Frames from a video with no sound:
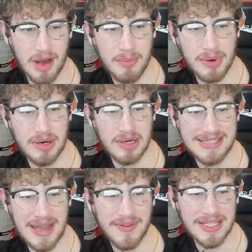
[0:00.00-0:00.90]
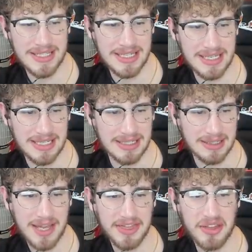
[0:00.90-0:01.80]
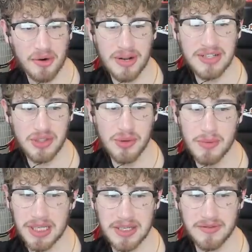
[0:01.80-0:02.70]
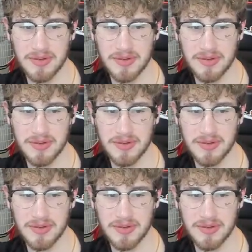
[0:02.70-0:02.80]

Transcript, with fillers: Number 17 at 32 million